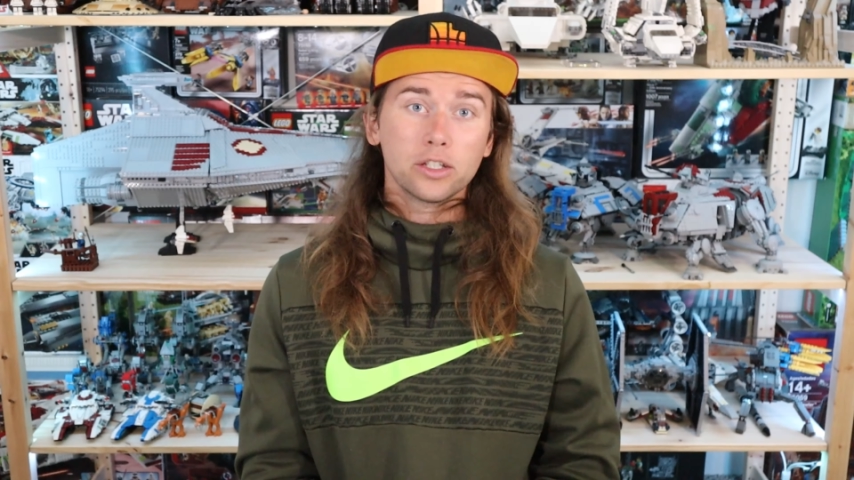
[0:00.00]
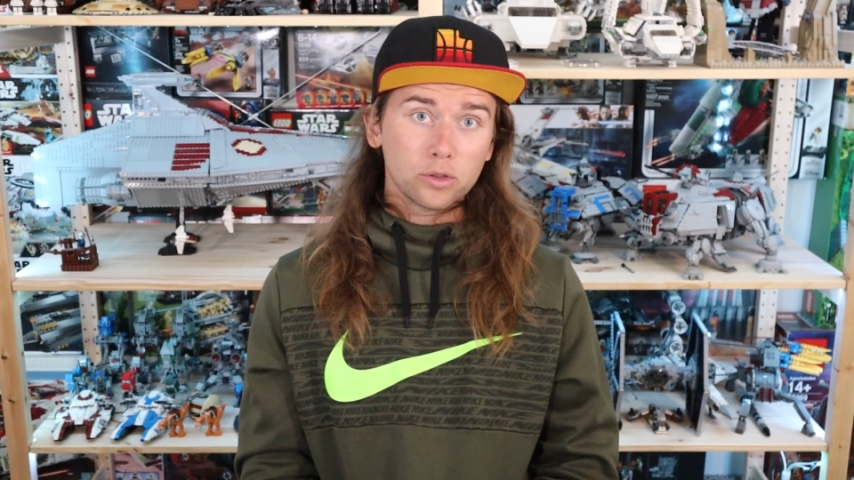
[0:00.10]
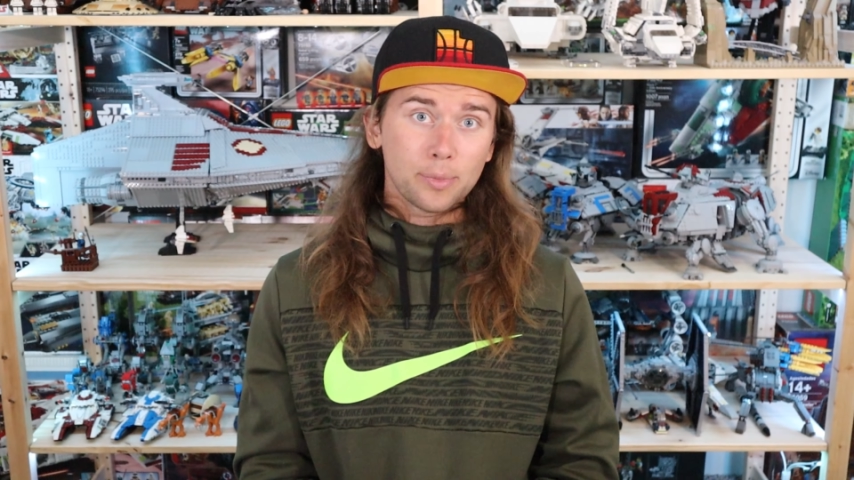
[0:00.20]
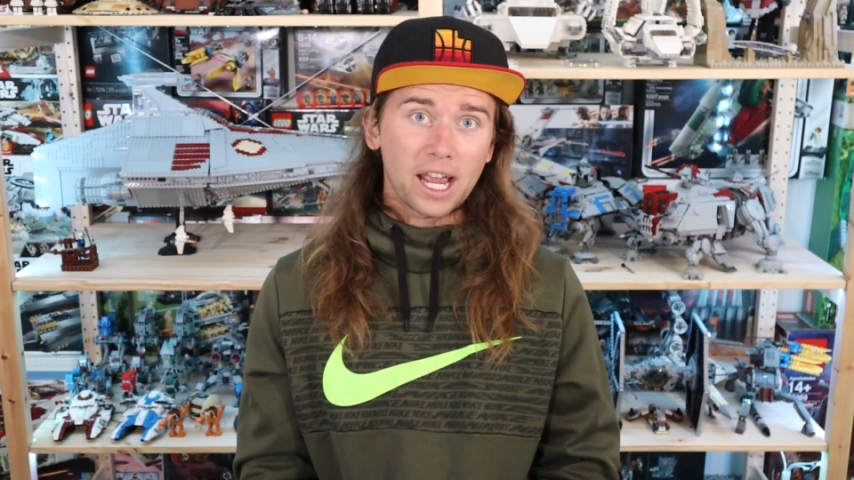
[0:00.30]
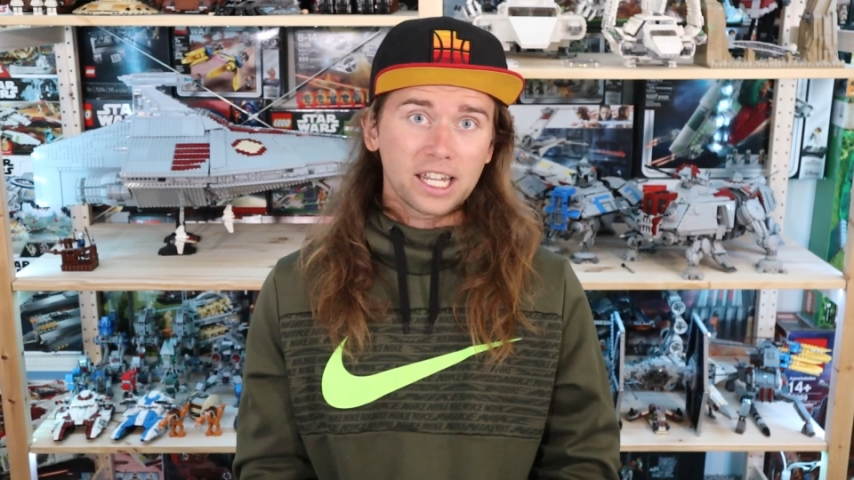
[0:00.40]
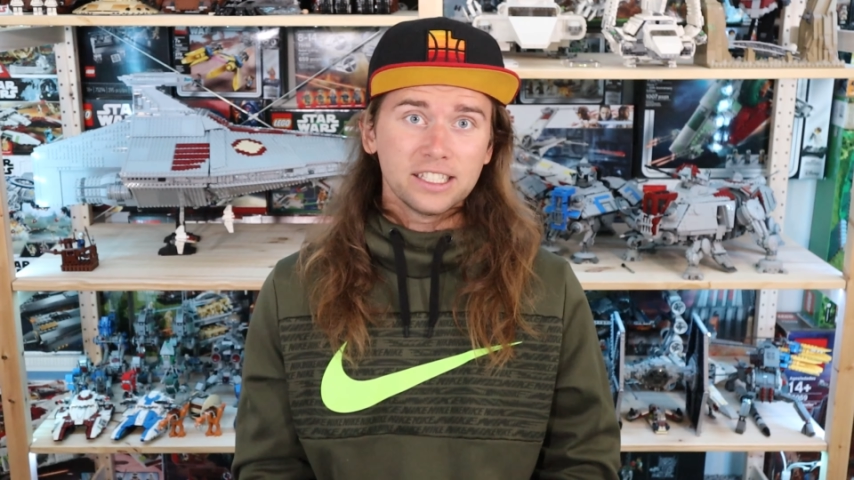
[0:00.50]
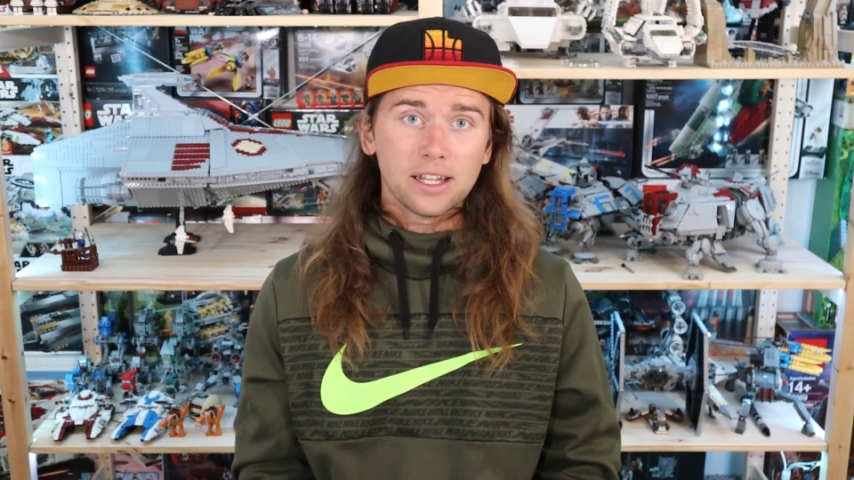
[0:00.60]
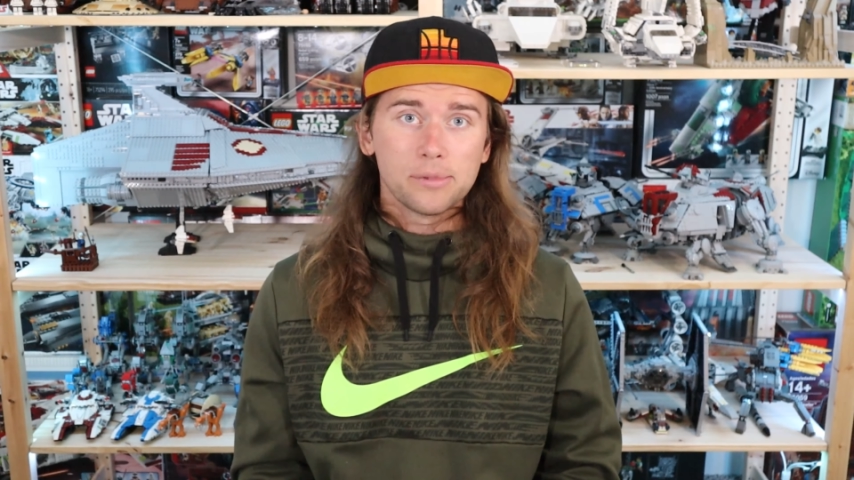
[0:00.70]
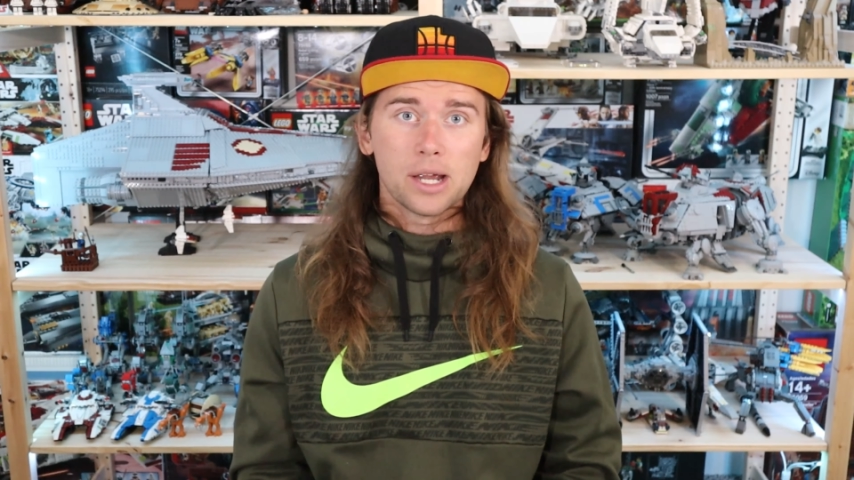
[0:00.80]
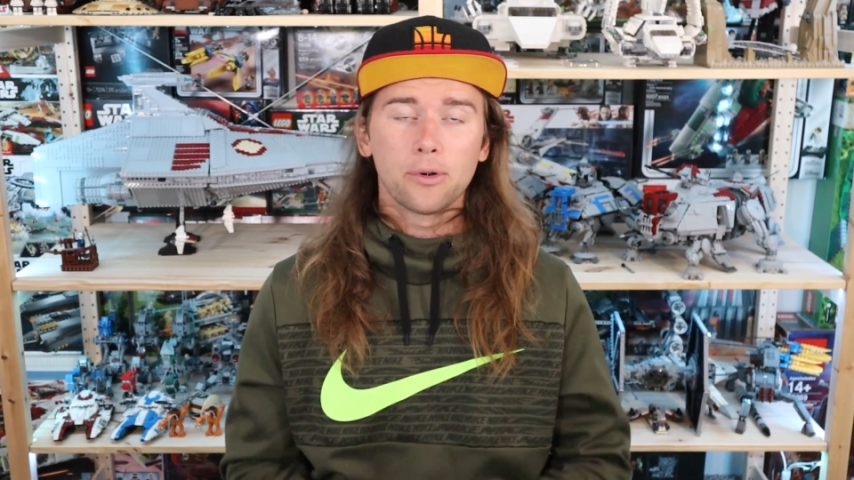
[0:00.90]
This was back in
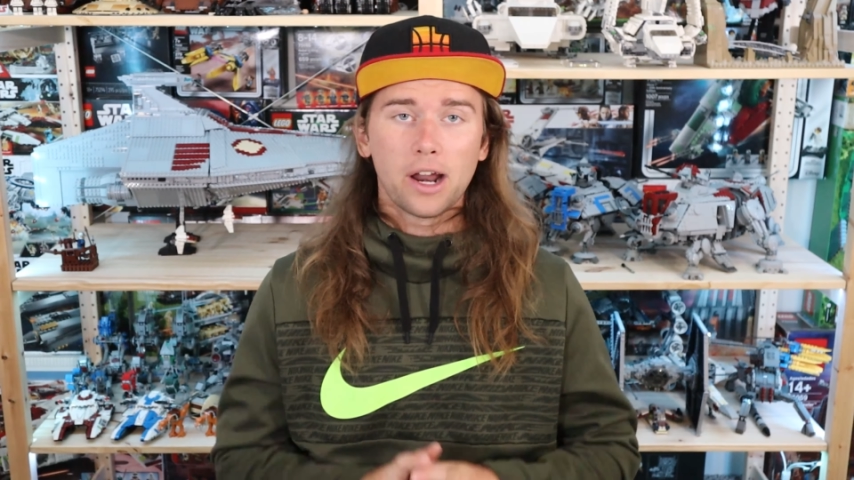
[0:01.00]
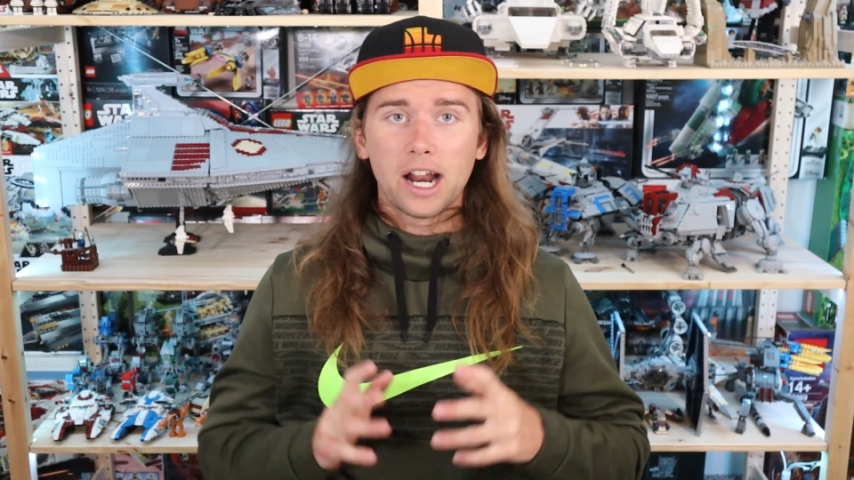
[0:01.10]
September,